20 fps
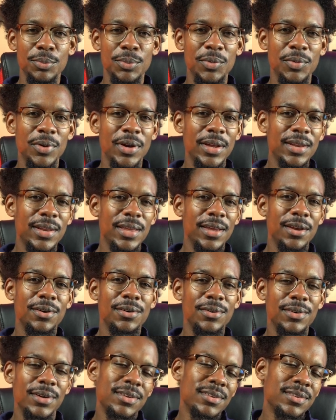But right
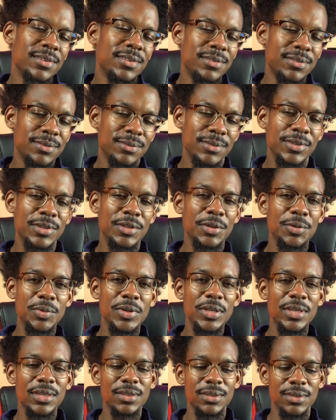now, I just don't
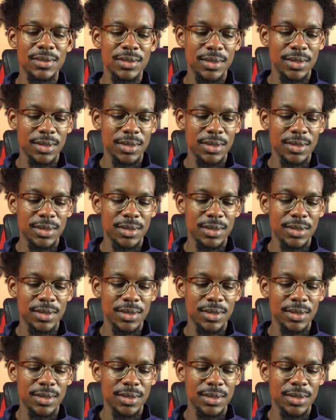need it.